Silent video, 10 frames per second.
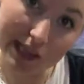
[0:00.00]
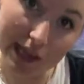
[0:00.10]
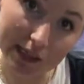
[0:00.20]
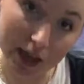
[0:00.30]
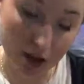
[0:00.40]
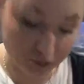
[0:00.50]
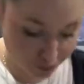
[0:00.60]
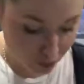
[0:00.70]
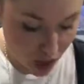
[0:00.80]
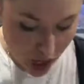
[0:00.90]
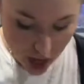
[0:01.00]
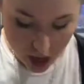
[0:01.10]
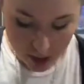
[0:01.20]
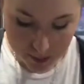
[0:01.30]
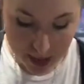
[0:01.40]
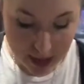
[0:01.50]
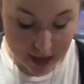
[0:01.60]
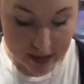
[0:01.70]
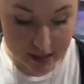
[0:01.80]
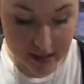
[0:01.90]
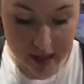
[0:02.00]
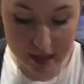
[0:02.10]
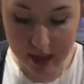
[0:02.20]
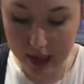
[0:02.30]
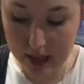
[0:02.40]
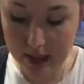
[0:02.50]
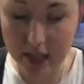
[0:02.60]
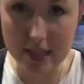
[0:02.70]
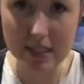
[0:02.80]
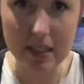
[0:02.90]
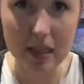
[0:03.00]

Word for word: tent style. Um, and this is